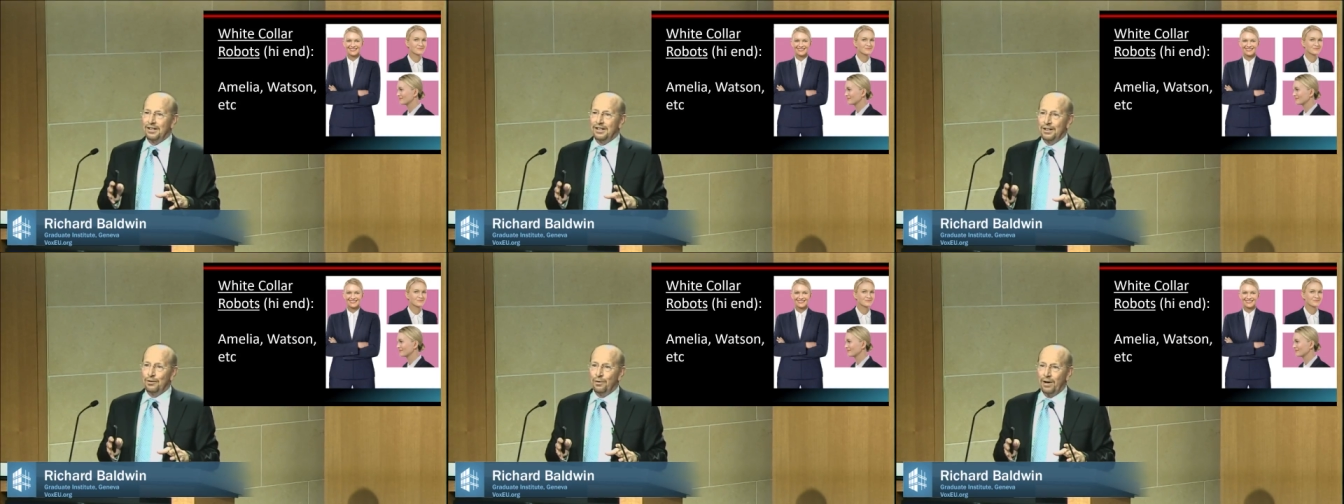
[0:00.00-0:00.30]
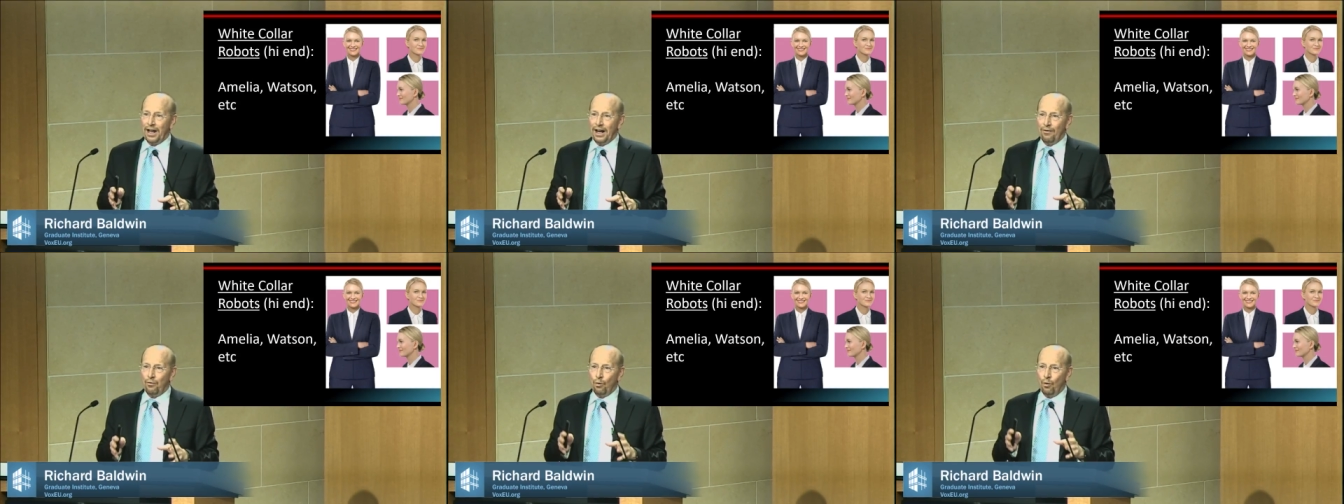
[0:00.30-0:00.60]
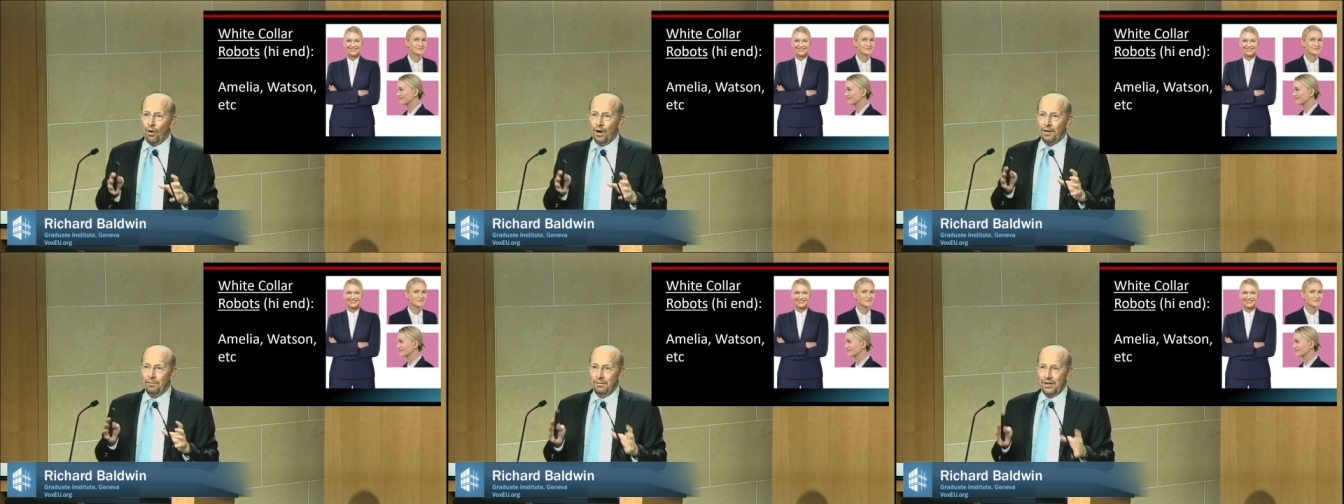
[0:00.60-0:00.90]
these would have
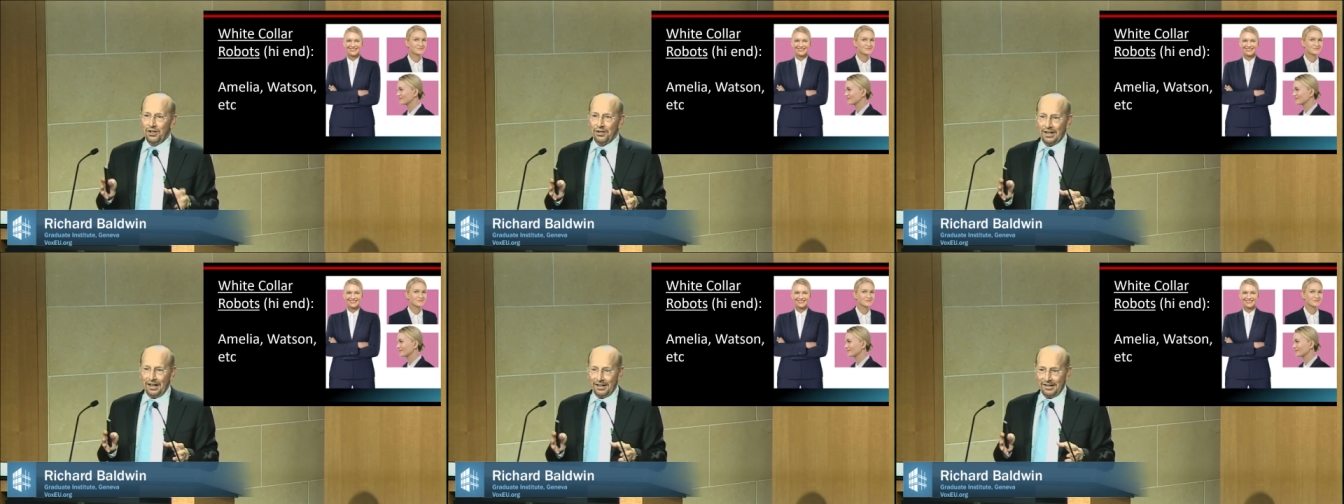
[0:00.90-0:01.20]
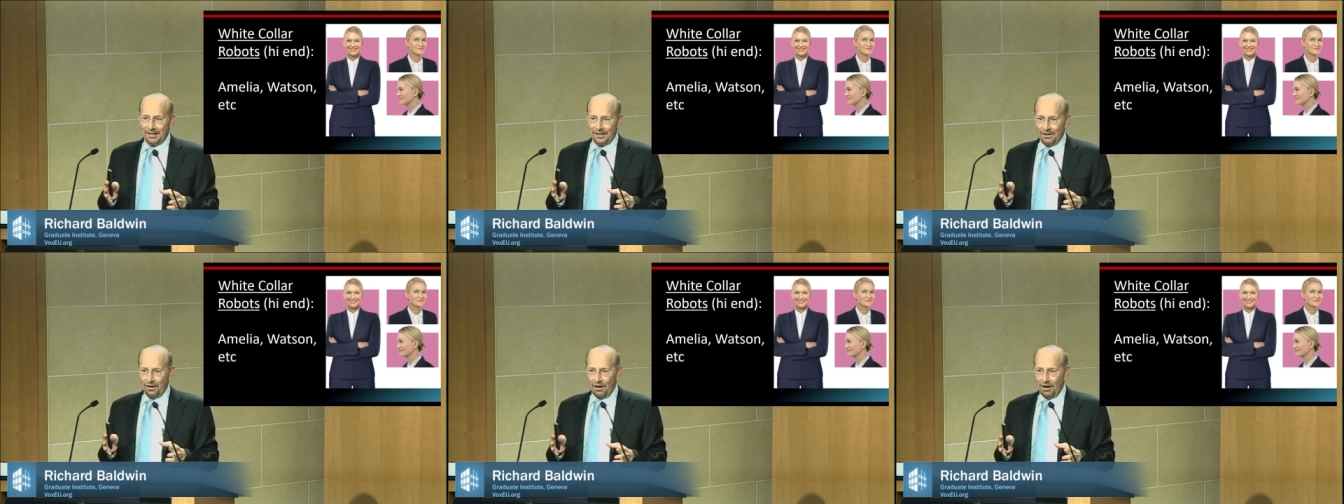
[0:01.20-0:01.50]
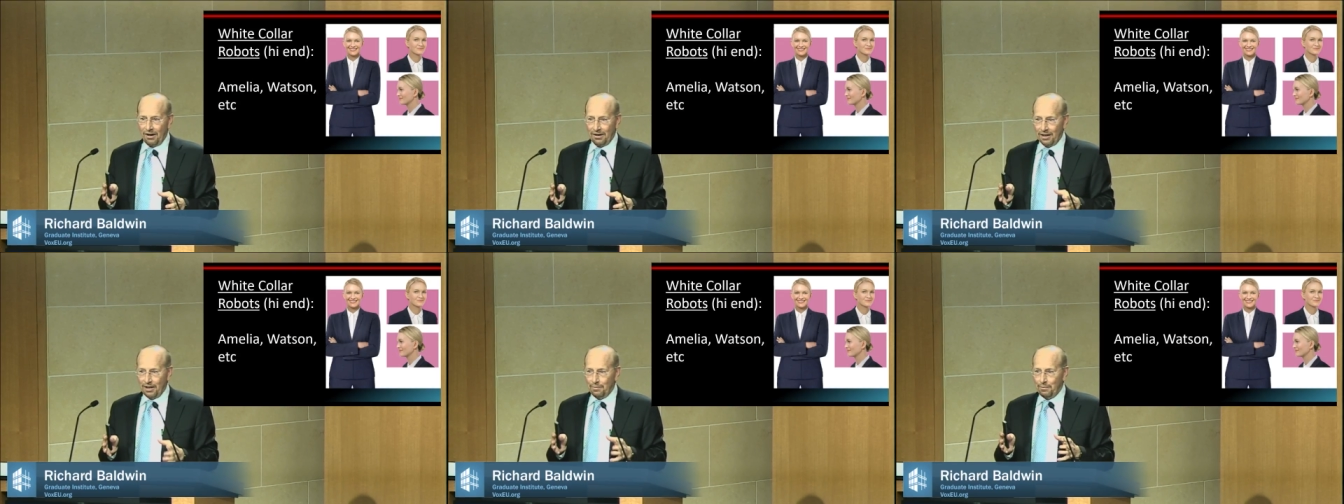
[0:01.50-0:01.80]
one Michelin
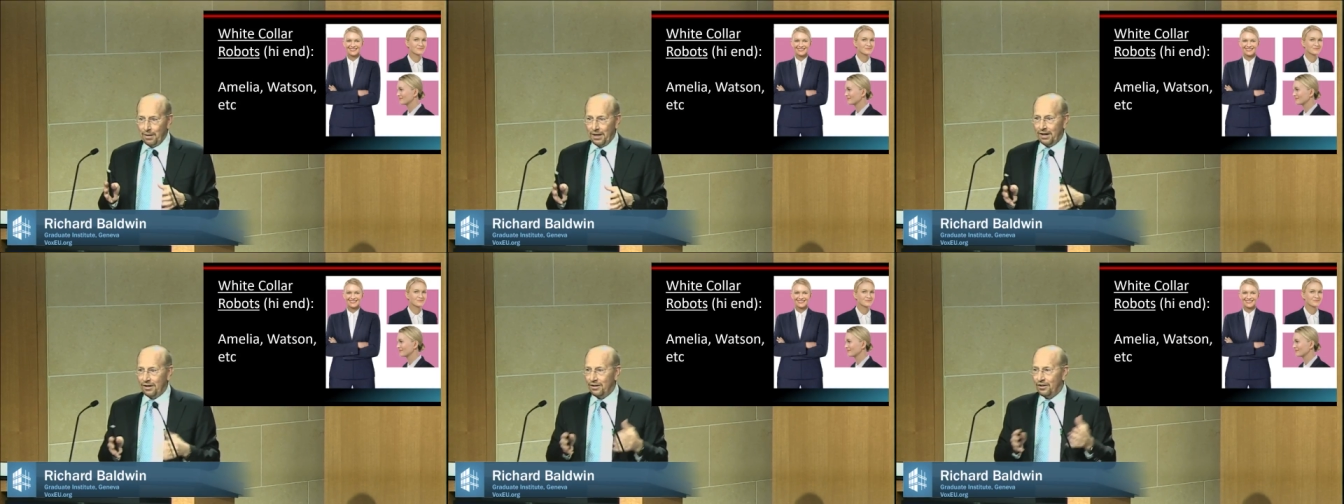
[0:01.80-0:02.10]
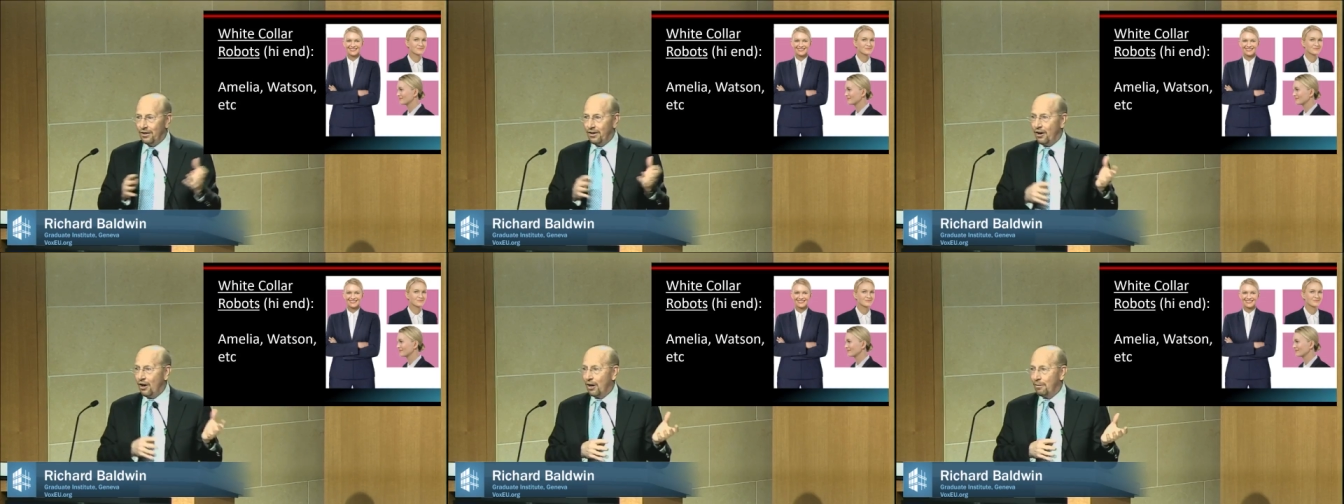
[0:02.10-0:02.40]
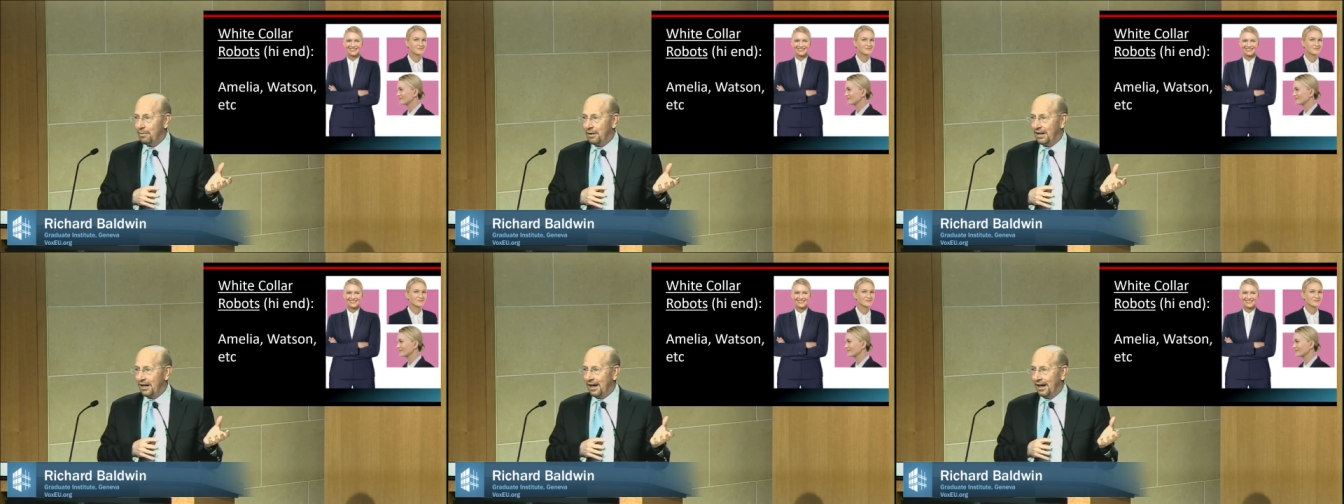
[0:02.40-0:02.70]
star compared to the
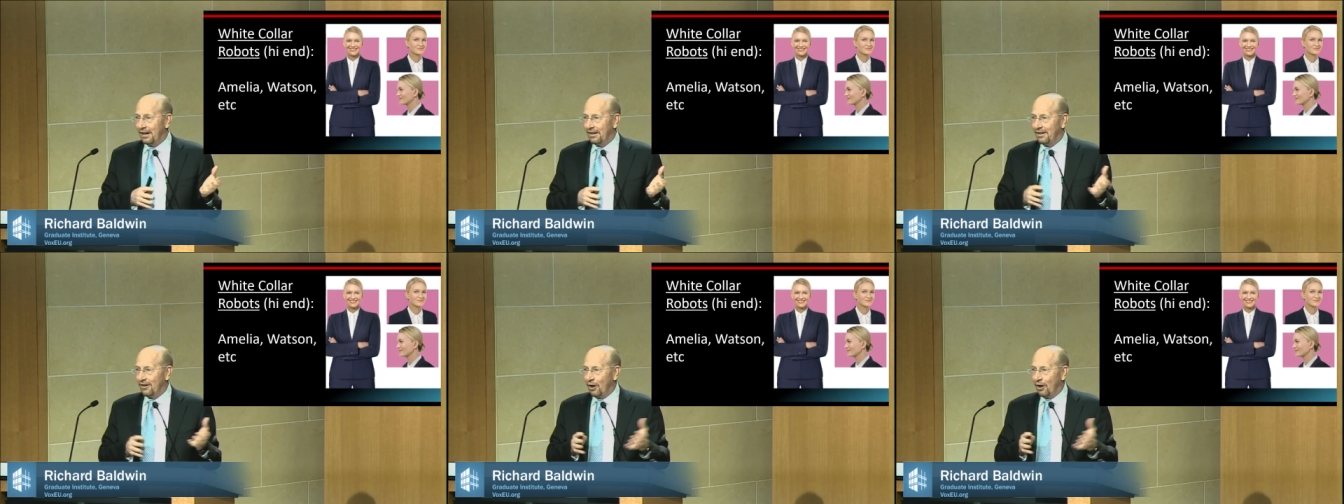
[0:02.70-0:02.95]
RPA.